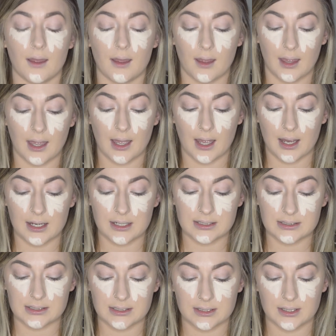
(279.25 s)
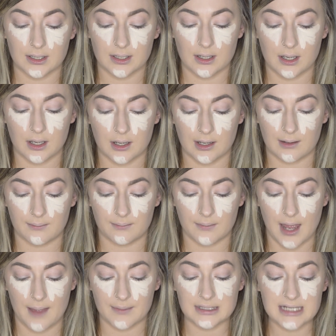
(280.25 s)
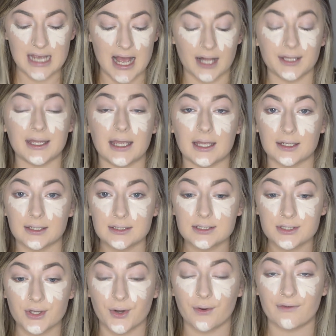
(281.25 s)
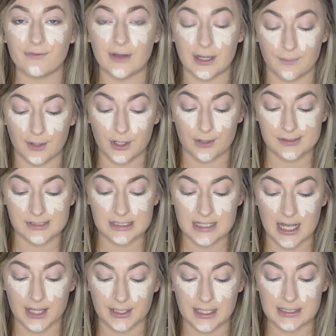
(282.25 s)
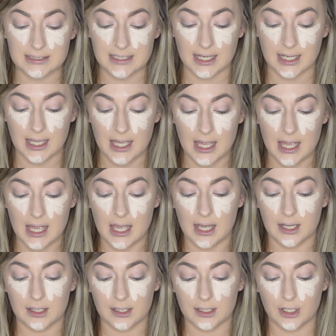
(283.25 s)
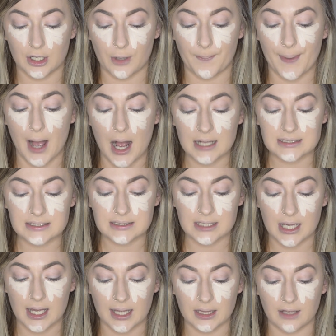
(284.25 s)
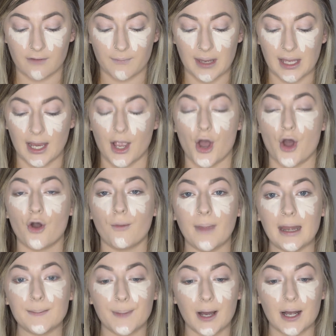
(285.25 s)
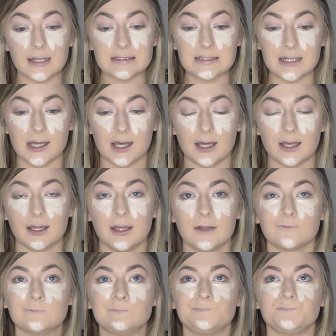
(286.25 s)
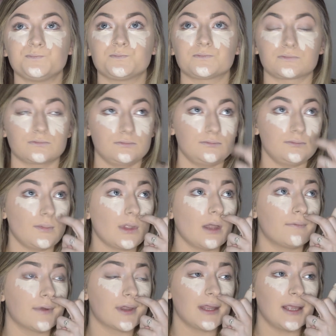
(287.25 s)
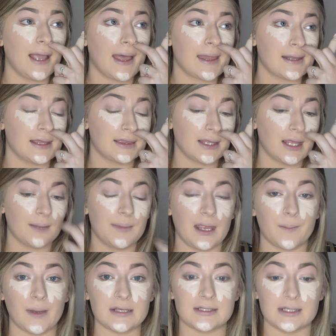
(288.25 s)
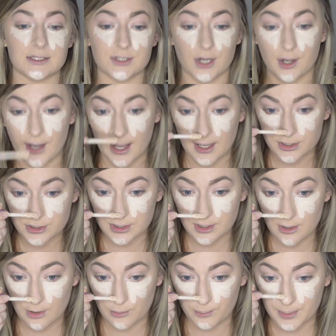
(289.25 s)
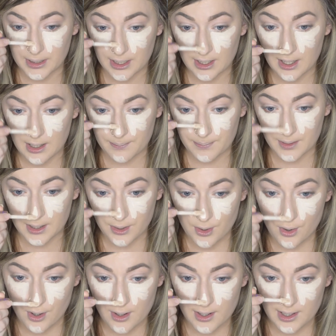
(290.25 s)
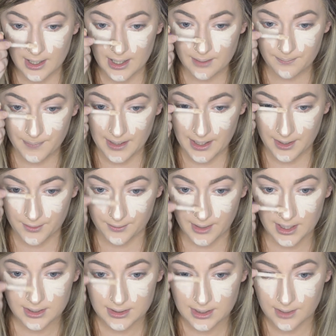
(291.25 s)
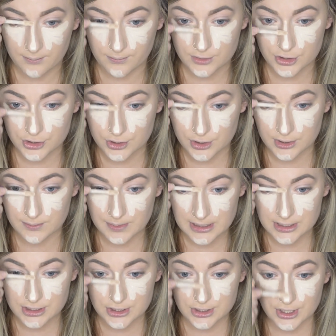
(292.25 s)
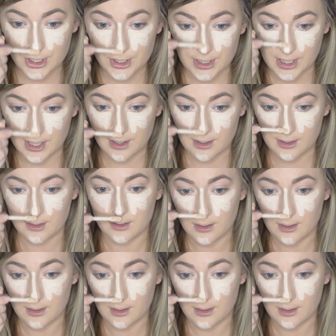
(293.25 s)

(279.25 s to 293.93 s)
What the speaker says: And I'm Italian, so if anyone knows Italians, like, you know, pasta, I love making homemade pasta. Really anything. Me and my sister are actually opening up an online bakery that should be starting